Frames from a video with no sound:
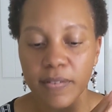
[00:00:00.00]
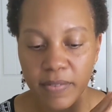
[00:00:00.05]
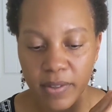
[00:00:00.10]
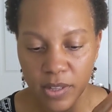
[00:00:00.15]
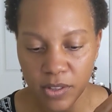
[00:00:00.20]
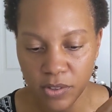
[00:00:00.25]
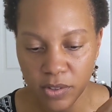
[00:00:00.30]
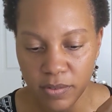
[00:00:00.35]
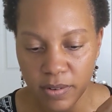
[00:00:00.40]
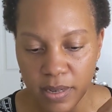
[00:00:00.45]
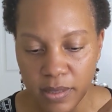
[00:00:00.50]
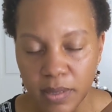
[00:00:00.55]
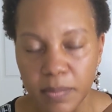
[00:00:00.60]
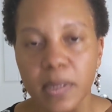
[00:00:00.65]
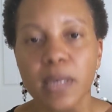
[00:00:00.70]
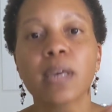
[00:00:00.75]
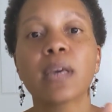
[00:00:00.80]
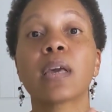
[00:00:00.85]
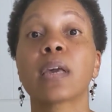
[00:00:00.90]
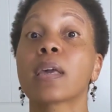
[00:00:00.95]
of
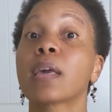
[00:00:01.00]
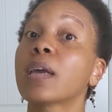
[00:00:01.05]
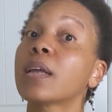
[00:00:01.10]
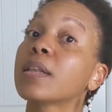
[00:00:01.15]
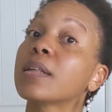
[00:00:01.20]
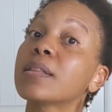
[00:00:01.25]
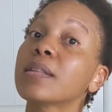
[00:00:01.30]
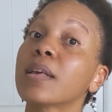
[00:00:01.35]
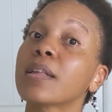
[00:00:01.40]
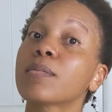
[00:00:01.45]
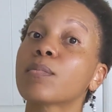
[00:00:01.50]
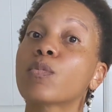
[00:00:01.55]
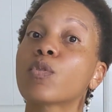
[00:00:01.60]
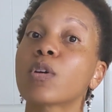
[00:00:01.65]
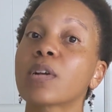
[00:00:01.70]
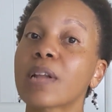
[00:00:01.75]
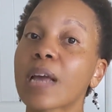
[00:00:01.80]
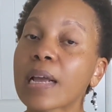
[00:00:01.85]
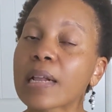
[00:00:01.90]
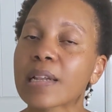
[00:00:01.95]
hysterectomy. Again, it says
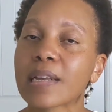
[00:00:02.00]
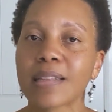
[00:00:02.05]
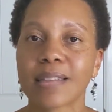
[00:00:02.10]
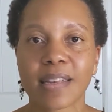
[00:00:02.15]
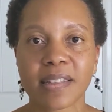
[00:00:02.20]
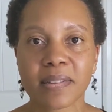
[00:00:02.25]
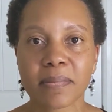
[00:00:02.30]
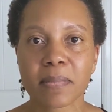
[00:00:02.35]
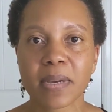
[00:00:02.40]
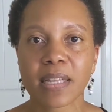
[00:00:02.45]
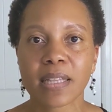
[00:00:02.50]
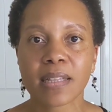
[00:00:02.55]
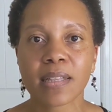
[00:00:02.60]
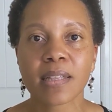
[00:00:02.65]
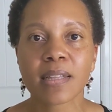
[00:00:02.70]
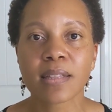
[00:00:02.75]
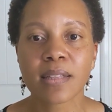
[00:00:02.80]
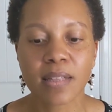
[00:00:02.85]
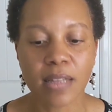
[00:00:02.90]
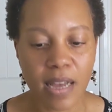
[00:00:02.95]
more likely, it doesn't
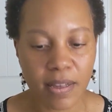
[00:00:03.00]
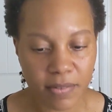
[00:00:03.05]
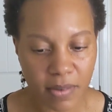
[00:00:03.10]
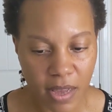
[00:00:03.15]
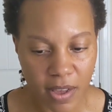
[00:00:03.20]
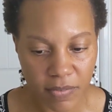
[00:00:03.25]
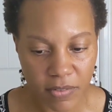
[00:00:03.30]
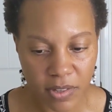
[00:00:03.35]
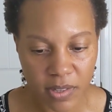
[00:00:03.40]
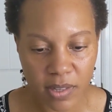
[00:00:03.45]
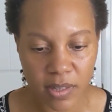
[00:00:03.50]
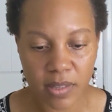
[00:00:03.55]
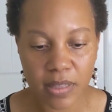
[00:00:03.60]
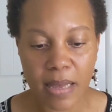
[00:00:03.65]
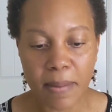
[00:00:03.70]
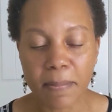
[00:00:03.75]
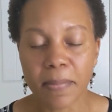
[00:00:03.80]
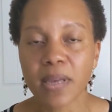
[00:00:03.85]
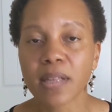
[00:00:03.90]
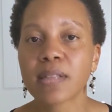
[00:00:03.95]
mean, obviously
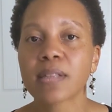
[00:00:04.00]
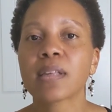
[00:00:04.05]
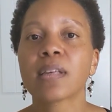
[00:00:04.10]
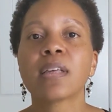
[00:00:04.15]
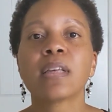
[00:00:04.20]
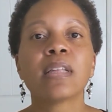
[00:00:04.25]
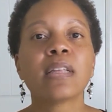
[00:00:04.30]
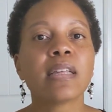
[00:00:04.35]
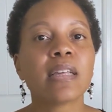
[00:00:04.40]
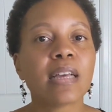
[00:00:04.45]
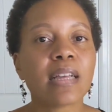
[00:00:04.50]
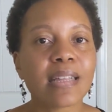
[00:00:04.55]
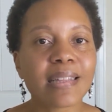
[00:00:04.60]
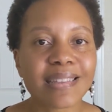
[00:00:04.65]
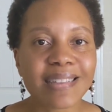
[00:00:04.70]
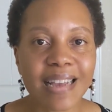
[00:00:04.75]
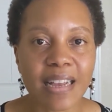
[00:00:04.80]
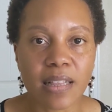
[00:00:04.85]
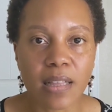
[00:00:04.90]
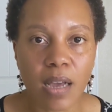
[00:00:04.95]
that means it
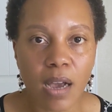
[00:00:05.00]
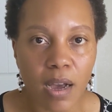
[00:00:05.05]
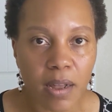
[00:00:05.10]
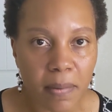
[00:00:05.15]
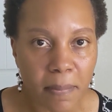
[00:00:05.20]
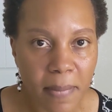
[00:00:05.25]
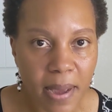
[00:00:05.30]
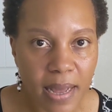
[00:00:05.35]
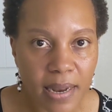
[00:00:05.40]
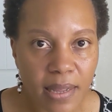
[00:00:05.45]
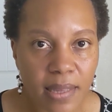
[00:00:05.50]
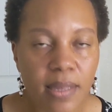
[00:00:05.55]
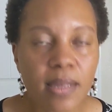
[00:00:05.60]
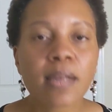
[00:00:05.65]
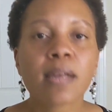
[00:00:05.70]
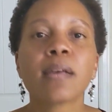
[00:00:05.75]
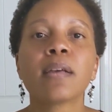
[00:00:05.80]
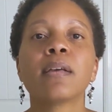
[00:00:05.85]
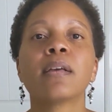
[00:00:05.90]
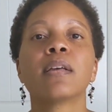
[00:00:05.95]
is not automatic,
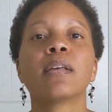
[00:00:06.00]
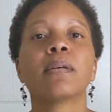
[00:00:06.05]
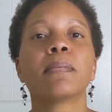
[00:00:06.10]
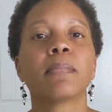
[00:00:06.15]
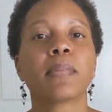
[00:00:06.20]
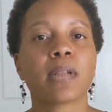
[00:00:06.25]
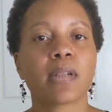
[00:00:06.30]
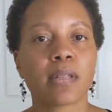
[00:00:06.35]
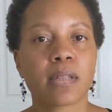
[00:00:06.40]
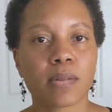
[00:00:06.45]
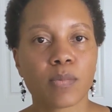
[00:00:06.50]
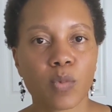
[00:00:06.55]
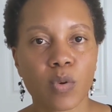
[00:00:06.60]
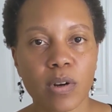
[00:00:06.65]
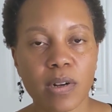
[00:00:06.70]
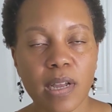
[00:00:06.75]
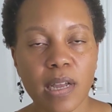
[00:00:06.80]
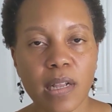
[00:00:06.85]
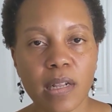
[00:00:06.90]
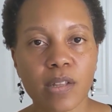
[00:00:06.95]
but it is
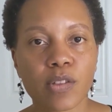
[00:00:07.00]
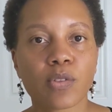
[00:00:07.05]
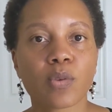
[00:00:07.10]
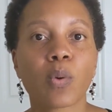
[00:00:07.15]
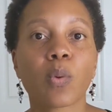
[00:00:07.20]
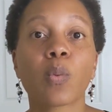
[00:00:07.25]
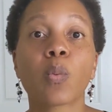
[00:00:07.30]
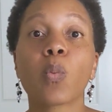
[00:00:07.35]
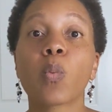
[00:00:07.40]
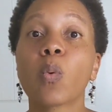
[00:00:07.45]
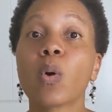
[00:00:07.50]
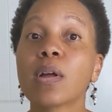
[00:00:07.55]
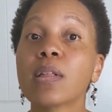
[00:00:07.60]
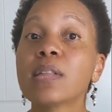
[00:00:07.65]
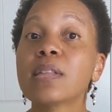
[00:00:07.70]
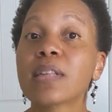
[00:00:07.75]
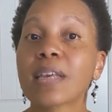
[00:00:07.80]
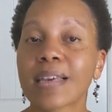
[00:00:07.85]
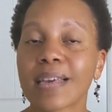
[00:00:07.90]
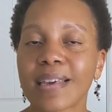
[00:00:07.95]
more likely. So
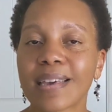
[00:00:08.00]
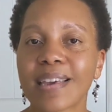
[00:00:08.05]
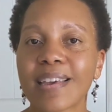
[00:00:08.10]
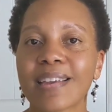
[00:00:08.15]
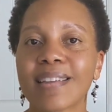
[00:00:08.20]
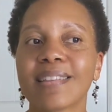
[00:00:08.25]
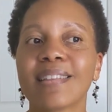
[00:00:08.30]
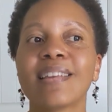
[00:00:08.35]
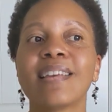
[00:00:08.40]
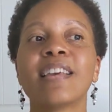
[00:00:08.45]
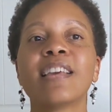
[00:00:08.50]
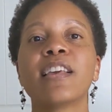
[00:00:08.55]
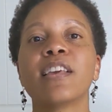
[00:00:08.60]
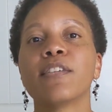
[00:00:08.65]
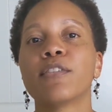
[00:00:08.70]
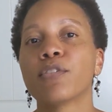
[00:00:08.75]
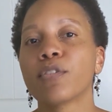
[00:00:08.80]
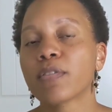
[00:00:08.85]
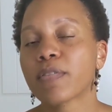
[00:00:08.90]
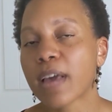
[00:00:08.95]
once again,
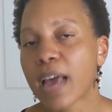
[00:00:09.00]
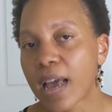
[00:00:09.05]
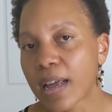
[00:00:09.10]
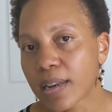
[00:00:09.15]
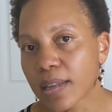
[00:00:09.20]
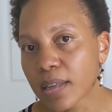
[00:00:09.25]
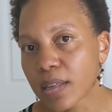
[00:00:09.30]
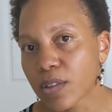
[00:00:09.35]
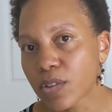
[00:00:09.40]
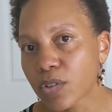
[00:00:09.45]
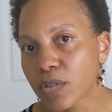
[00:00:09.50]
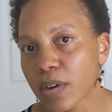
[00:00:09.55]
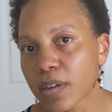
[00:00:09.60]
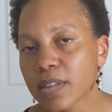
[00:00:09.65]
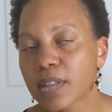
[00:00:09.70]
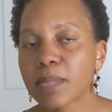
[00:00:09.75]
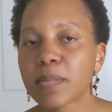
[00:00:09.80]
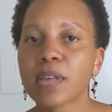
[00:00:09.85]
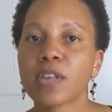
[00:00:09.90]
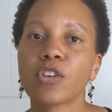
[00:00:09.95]
if you've had a
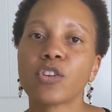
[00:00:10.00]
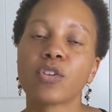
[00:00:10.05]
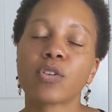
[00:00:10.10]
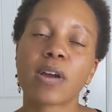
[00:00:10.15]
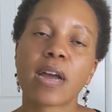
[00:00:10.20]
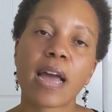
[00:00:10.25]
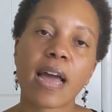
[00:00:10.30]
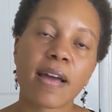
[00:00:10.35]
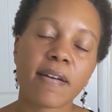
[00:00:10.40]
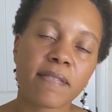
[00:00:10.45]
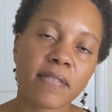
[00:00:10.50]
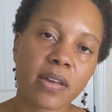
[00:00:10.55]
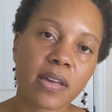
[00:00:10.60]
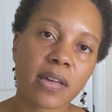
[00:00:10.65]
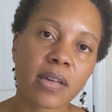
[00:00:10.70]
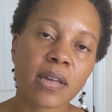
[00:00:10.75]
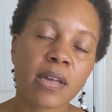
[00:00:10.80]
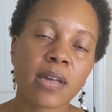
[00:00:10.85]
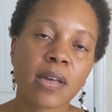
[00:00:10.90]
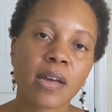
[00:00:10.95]
hysterectomy and you're
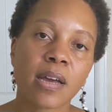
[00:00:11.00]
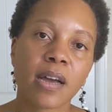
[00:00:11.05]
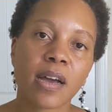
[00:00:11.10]
having